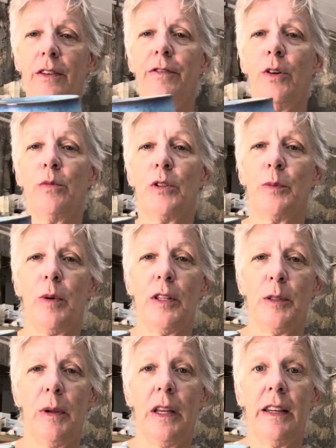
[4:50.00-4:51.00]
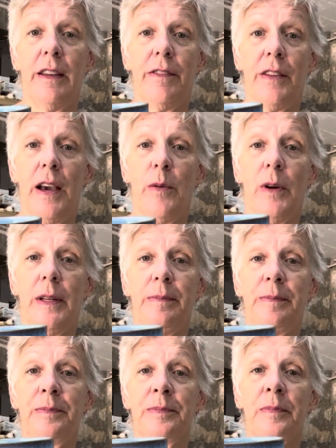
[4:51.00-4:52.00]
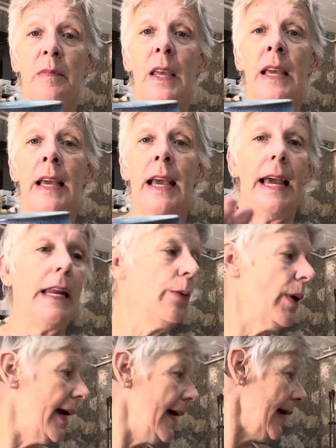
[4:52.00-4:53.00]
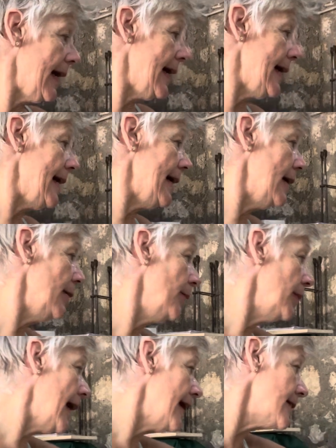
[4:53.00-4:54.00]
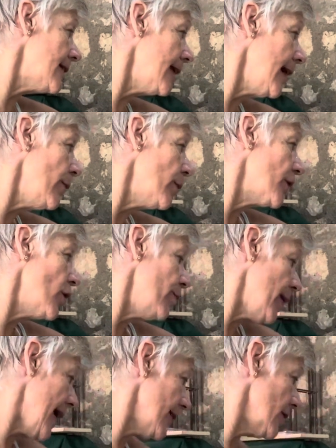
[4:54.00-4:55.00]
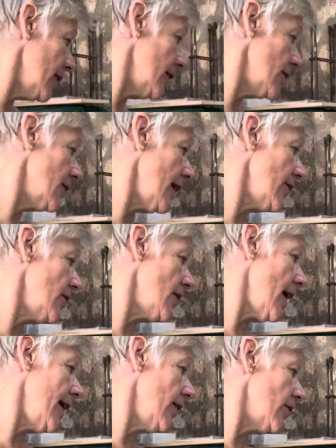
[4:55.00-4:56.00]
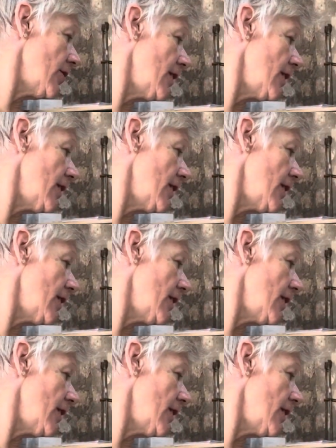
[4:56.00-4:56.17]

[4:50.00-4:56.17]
full responsibility for that one. Anyway, I said I would go back to these test tiles